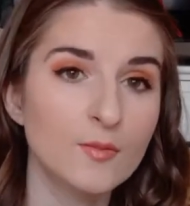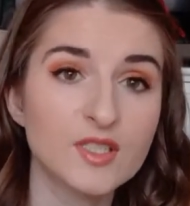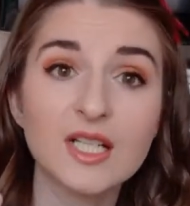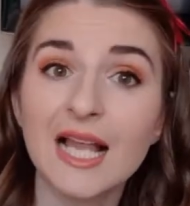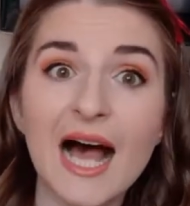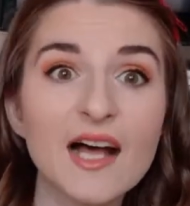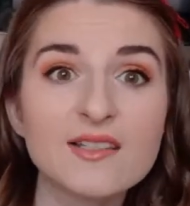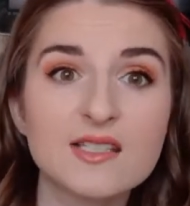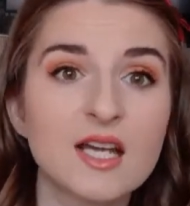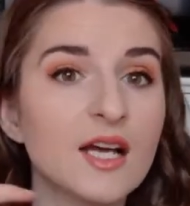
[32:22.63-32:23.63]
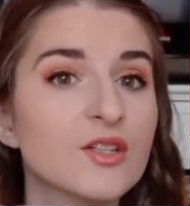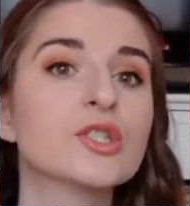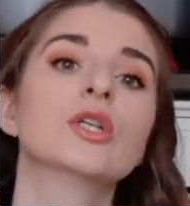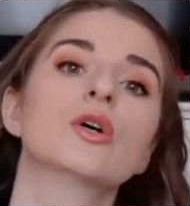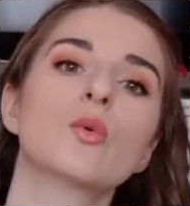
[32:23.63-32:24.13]
to last and
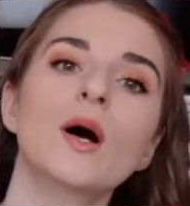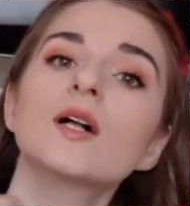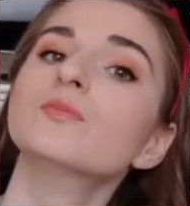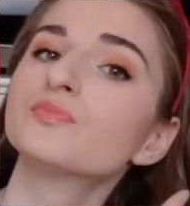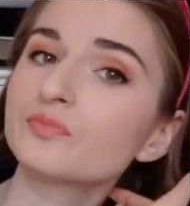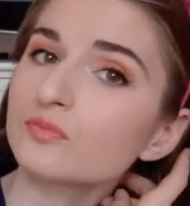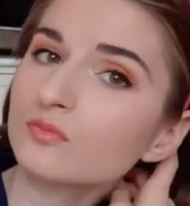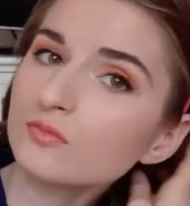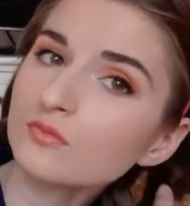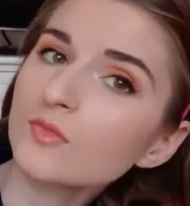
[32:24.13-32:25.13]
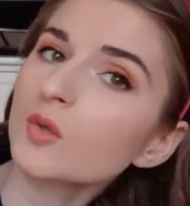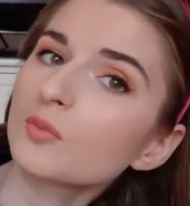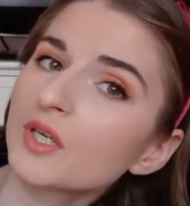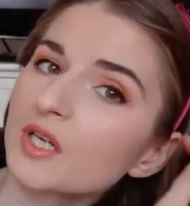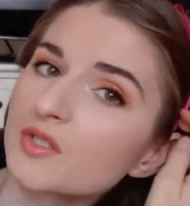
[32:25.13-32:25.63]
to look well,
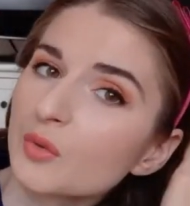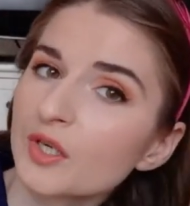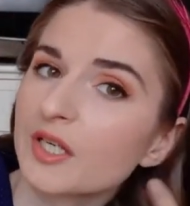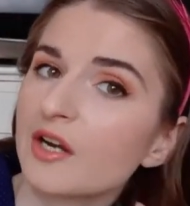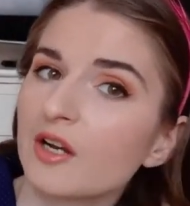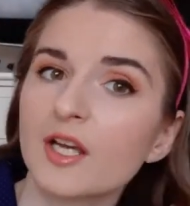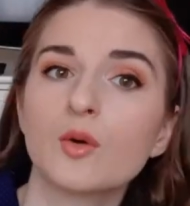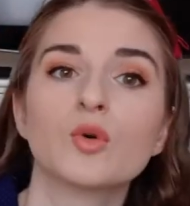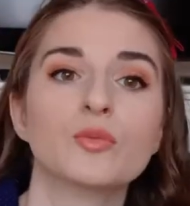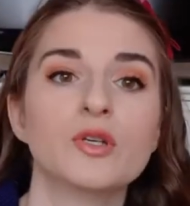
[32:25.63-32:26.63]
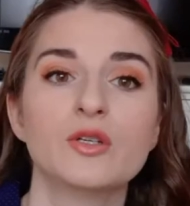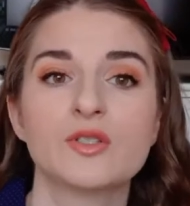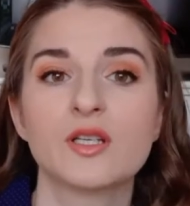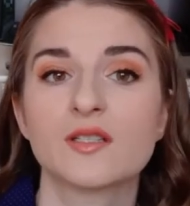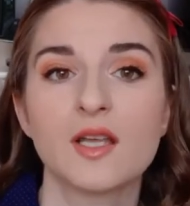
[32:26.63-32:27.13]
because ordinarily I would be
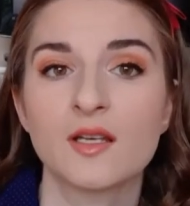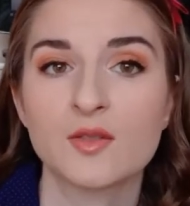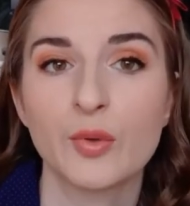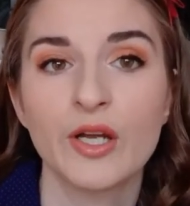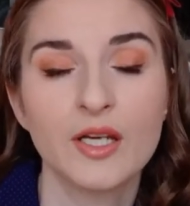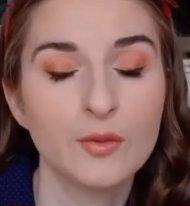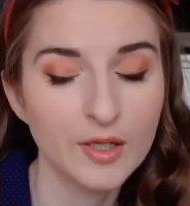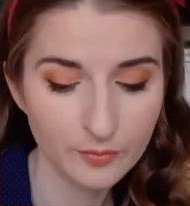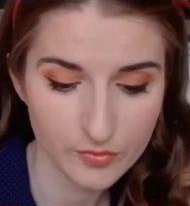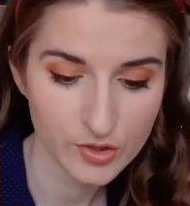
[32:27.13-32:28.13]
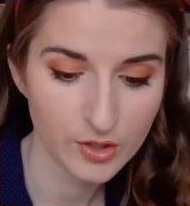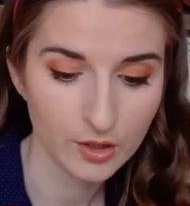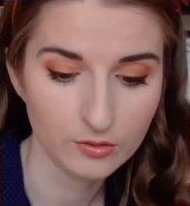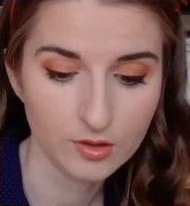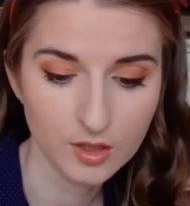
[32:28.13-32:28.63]
using a setting spray anyway.
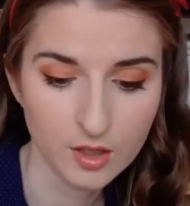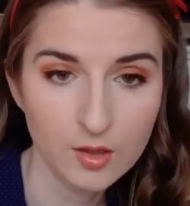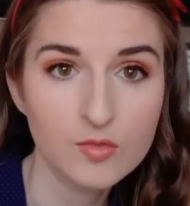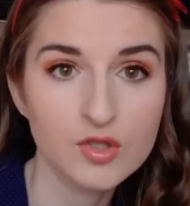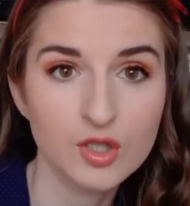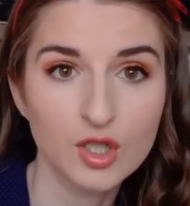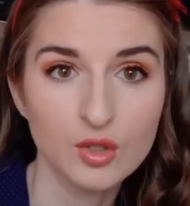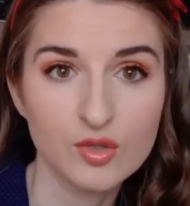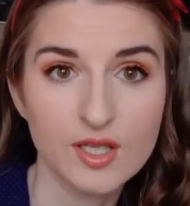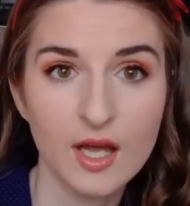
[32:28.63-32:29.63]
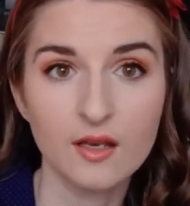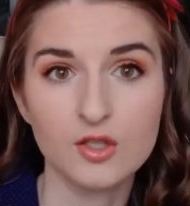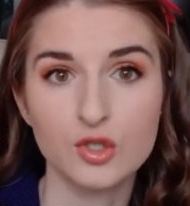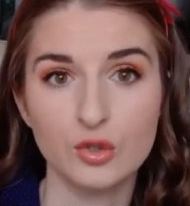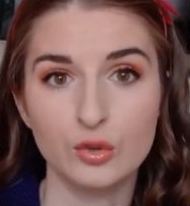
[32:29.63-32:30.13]
So just going to use that
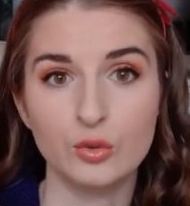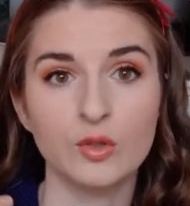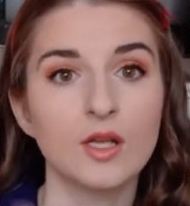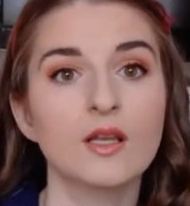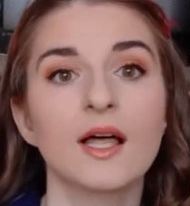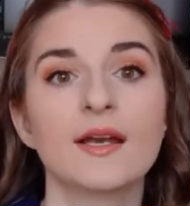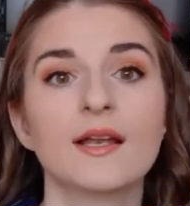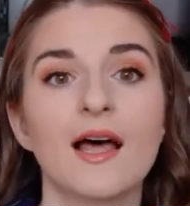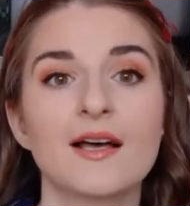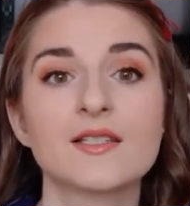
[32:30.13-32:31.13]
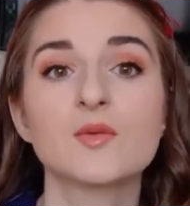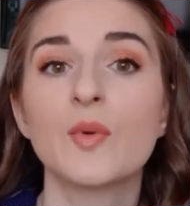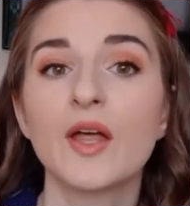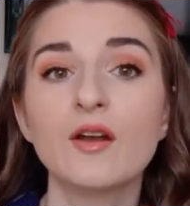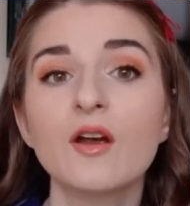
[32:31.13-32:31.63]
to let it last
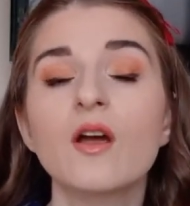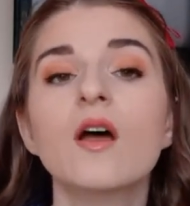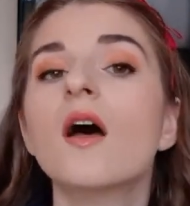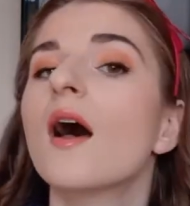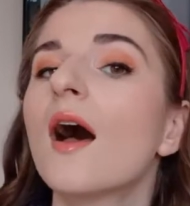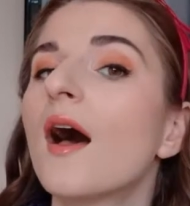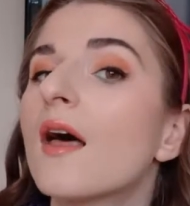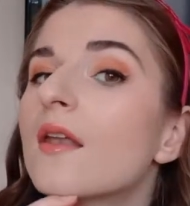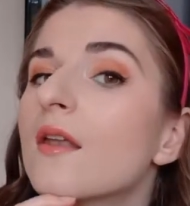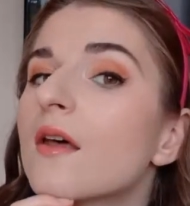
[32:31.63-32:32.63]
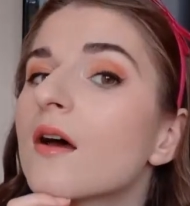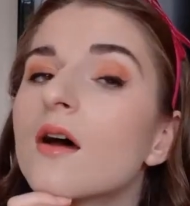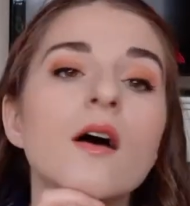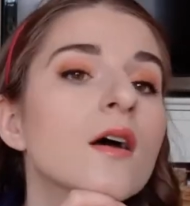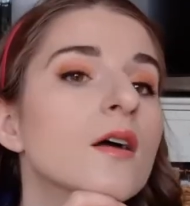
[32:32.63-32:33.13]
better and
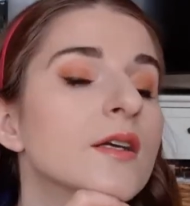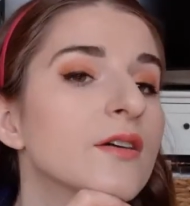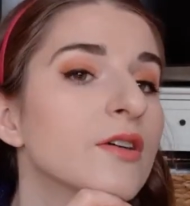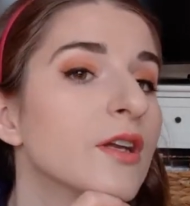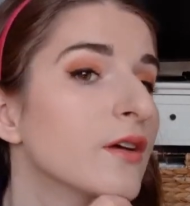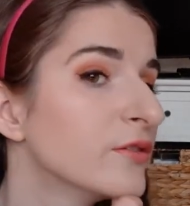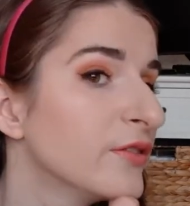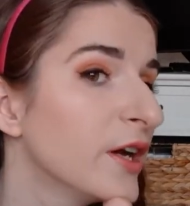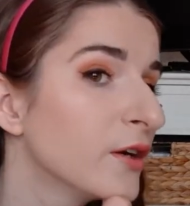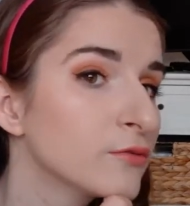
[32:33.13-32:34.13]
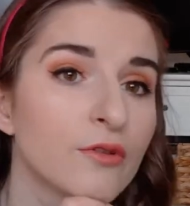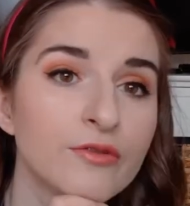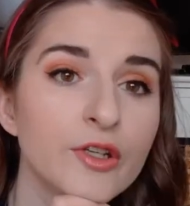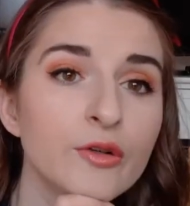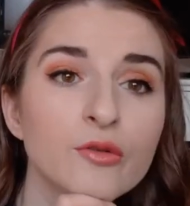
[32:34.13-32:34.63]
give it a fair
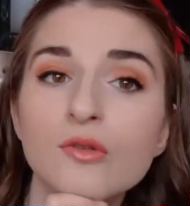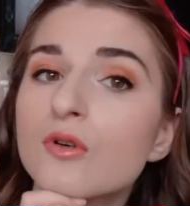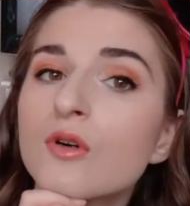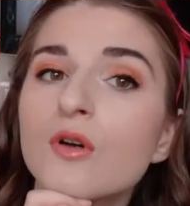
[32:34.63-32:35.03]
review.